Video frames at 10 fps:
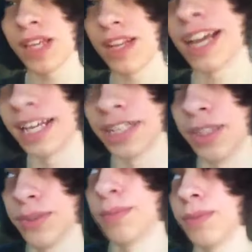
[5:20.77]
I hate
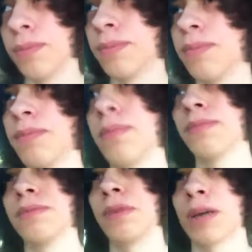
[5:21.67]
you,
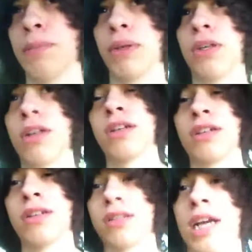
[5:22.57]
computer.
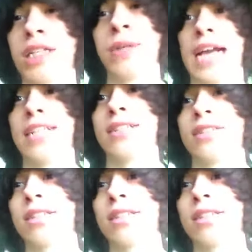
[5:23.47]
Not you guys.